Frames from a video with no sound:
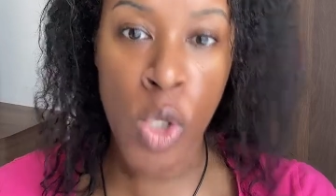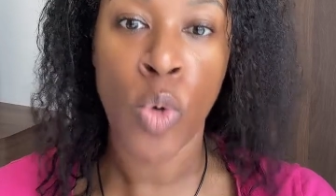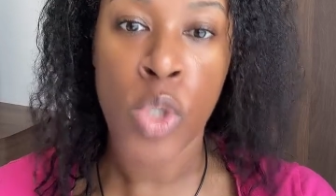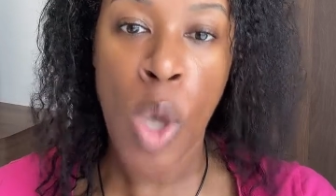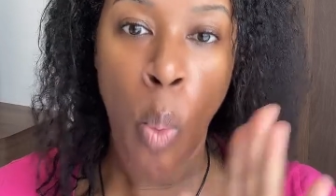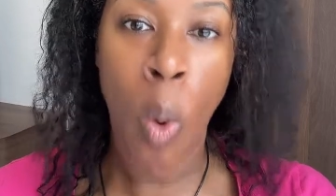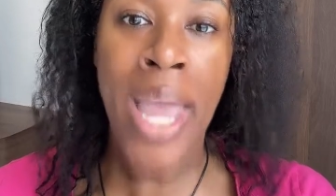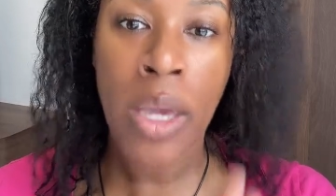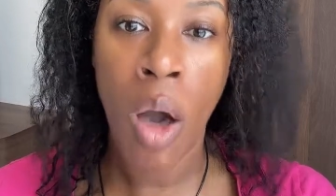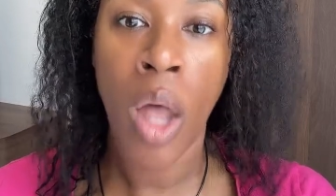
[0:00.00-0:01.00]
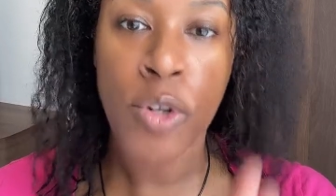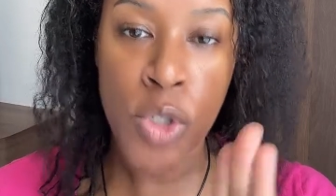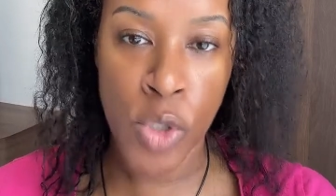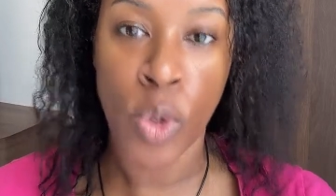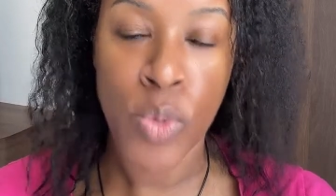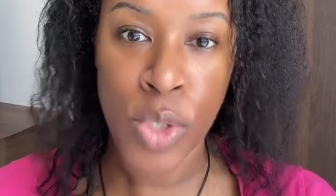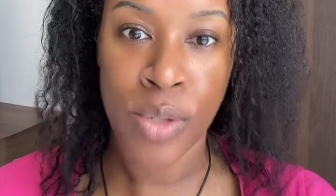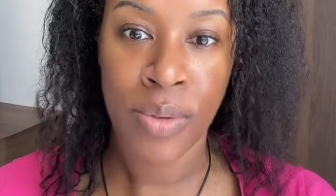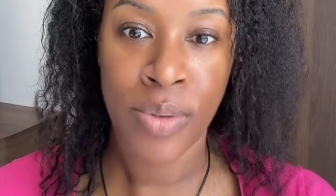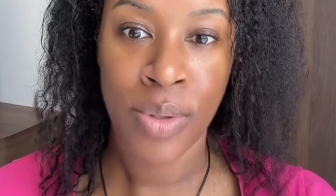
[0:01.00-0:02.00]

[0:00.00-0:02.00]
suits, white collar suits,